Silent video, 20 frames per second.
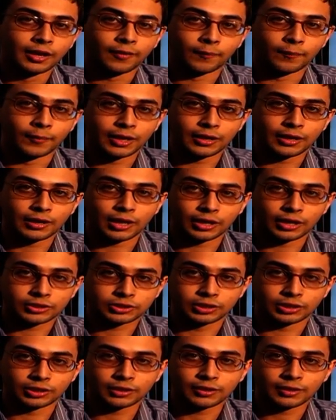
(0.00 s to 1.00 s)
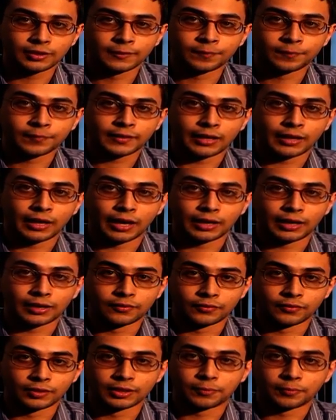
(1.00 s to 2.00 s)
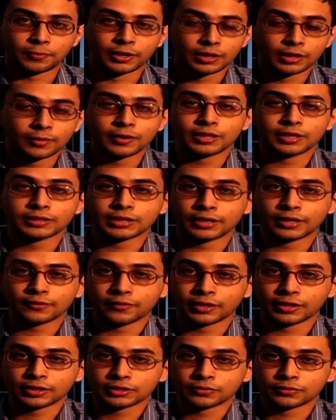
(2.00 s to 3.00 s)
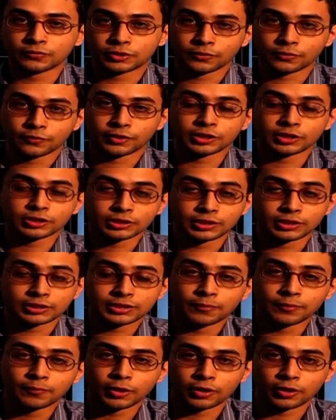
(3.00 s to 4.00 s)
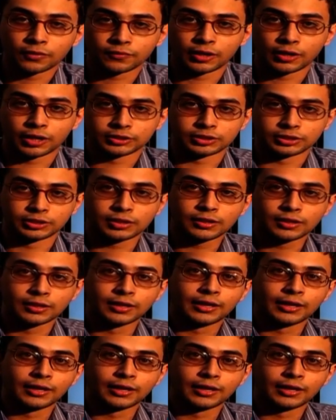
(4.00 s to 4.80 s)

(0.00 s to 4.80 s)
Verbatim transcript: May last year, and with the preliminary design phase, which we finished in December of last year.